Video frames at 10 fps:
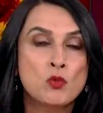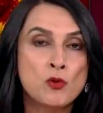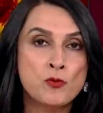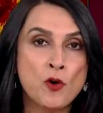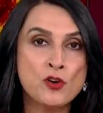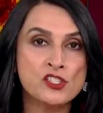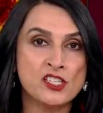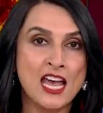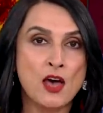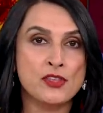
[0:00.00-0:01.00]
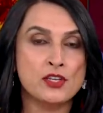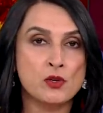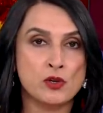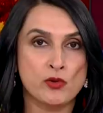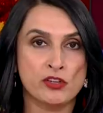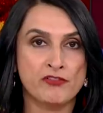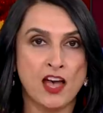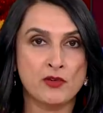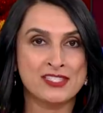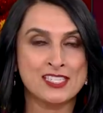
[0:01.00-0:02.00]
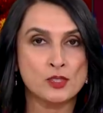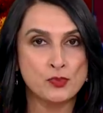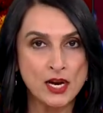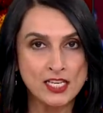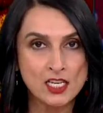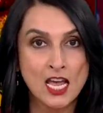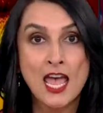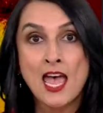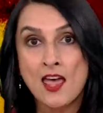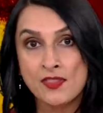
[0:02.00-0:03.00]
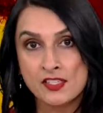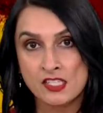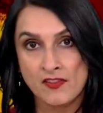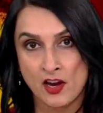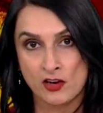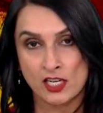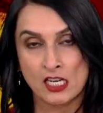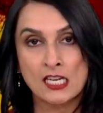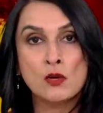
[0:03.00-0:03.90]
will focus on how the coronavirus is spreading and the severity.